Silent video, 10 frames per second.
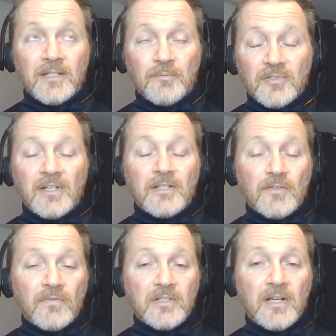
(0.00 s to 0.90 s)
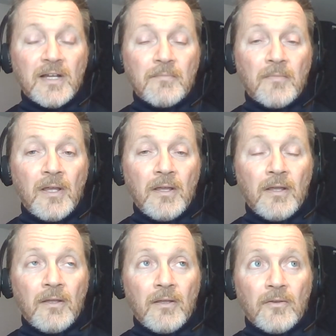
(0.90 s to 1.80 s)
percentage of the time,
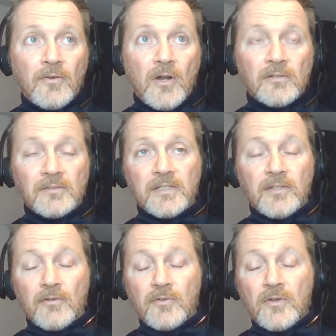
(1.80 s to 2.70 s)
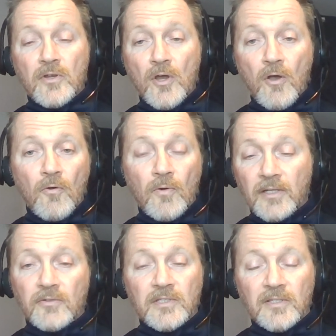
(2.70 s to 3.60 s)
not only is there no
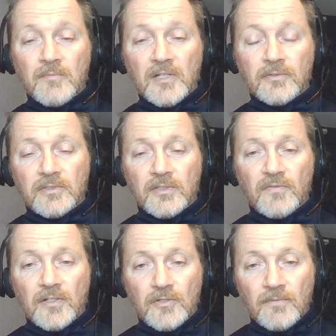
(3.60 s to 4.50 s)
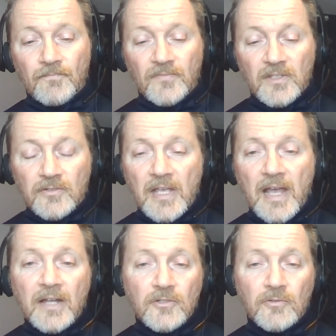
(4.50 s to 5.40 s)
increase in muscle dysfunction, there's
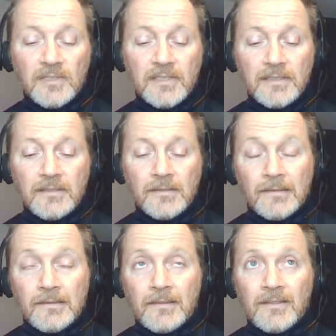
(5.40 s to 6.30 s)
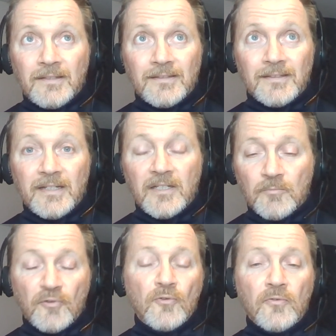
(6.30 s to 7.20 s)
actually uh, an
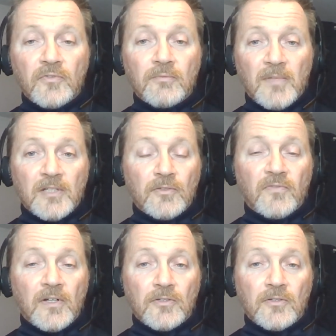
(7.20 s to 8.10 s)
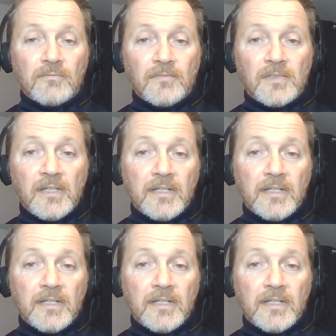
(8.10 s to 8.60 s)
improved muscle function. Like